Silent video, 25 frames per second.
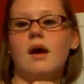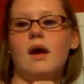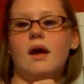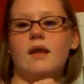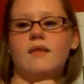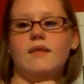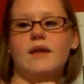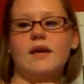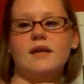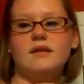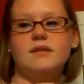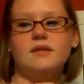
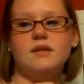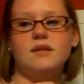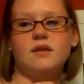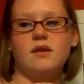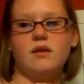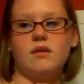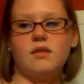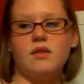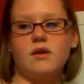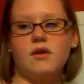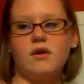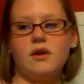and that's
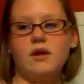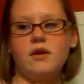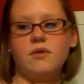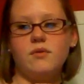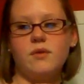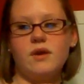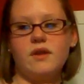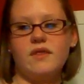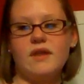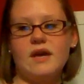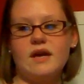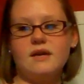the
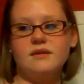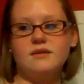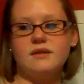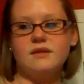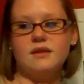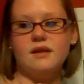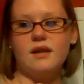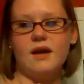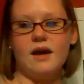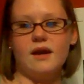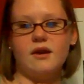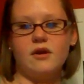
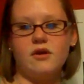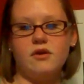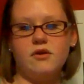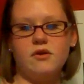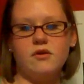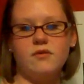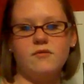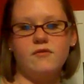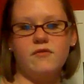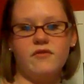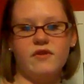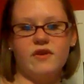
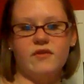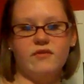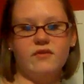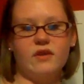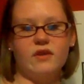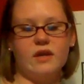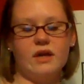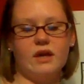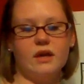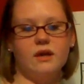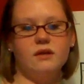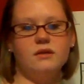
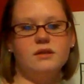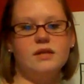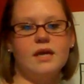$33,950